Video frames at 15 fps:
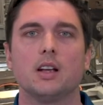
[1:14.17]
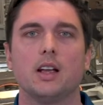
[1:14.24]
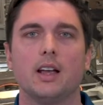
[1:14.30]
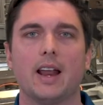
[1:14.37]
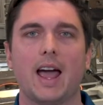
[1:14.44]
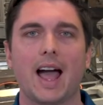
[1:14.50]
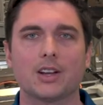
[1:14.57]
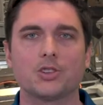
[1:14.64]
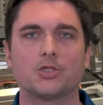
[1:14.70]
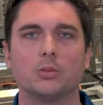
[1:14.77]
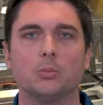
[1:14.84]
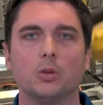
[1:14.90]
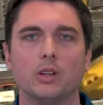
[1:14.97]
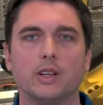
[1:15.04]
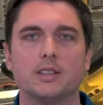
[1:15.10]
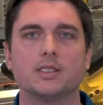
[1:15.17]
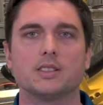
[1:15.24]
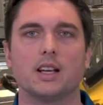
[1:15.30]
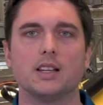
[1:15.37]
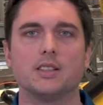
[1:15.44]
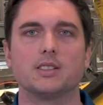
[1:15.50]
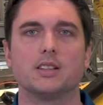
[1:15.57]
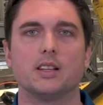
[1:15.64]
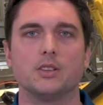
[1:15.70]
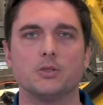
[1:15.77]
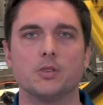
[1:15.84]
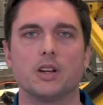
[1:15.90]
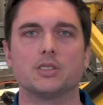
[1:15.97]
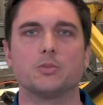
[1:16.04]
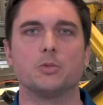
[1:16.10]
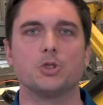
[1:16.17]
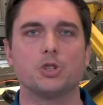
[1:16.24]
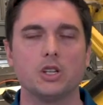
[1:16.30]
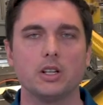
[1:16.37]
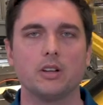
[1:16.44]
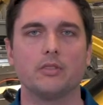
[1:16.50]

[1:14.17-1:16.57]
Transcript: and actionable insights that address machine